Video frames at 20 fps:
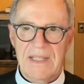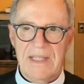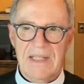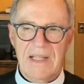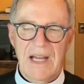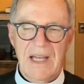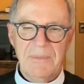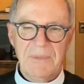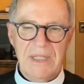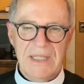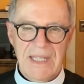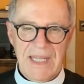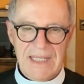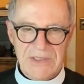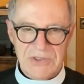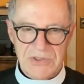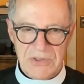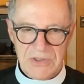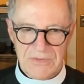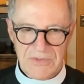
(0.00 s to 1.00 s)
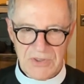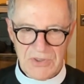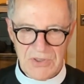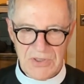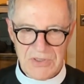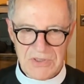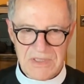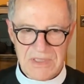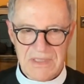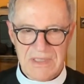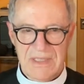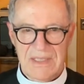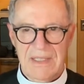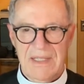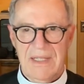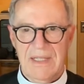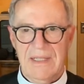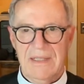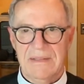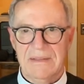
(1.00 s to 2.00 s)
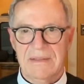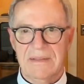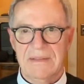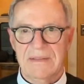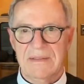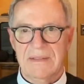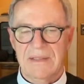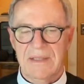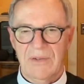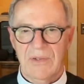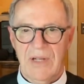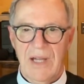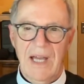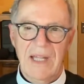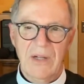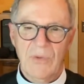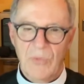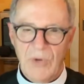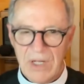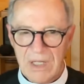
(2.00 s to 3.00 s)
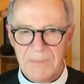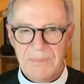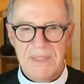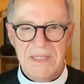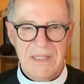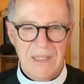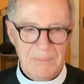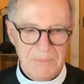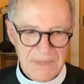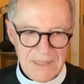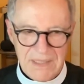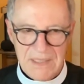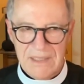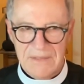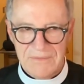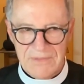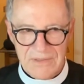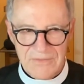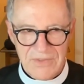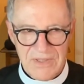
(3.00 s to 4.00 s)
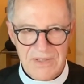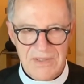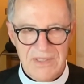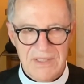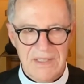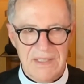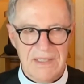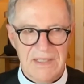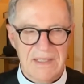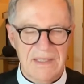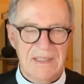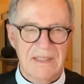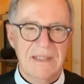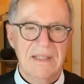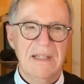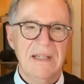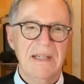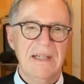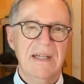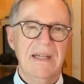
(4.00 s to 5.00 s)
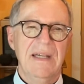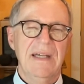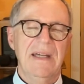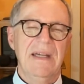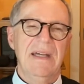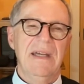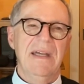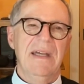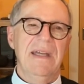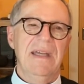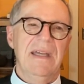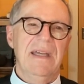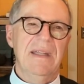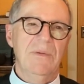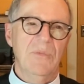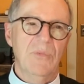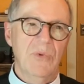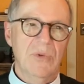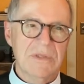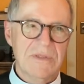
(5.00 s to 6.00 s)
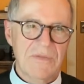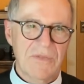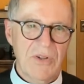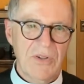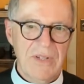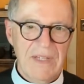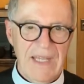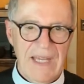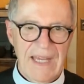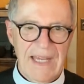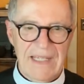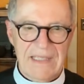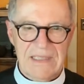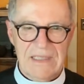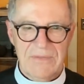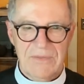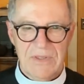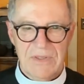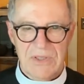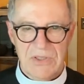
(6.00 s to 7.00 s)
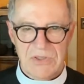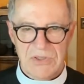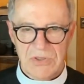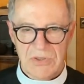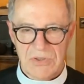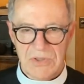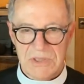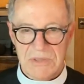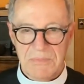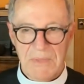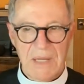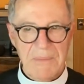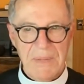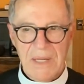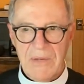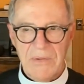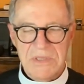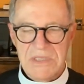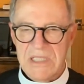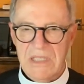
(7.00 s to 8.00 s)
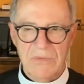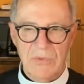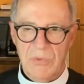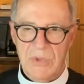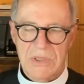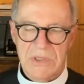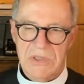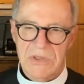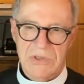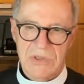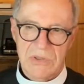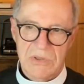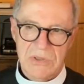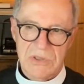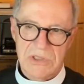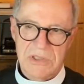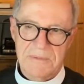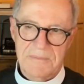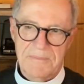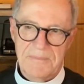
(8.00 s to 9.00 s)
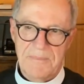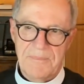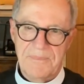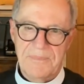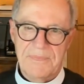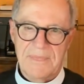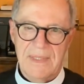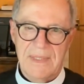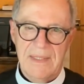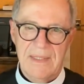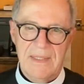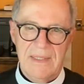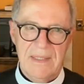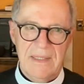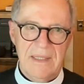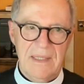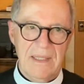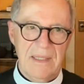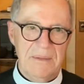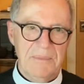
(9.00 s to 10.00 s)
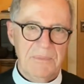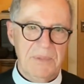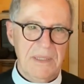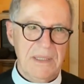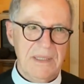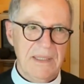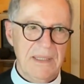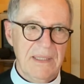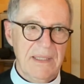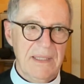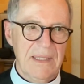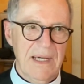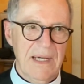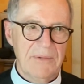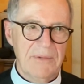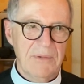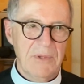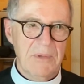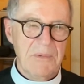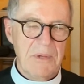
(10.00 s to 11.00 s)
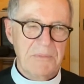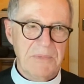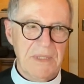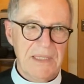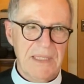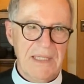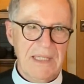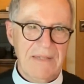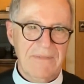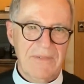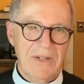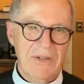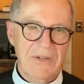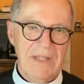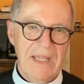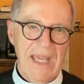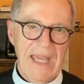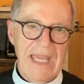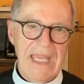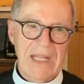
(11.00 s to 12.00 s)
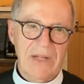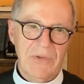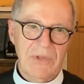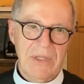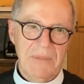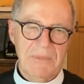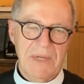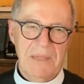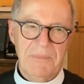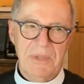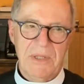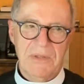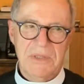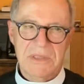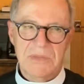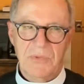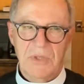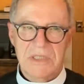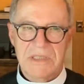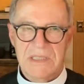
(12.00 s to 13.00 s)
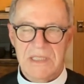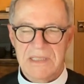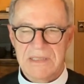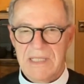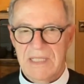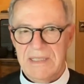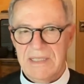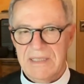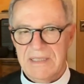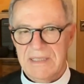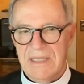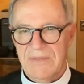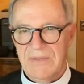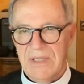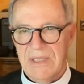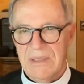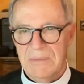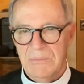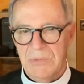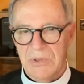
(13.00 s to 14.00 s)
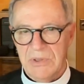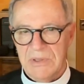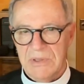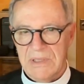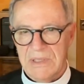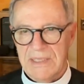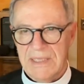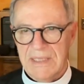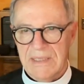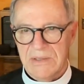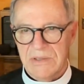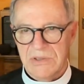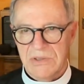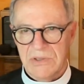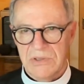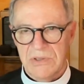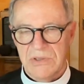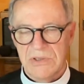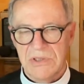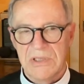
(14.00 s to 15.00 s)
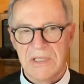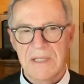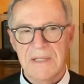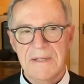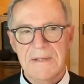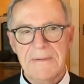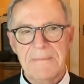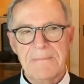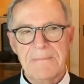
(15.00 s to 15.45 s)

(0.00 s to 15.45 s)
And I'm an extrovert and kind of want to be in the middle of everything and was very active in the church. My parents never went to church, but uh, I remember getting very angry at my parents once because I didn't have a hymn book to take to church.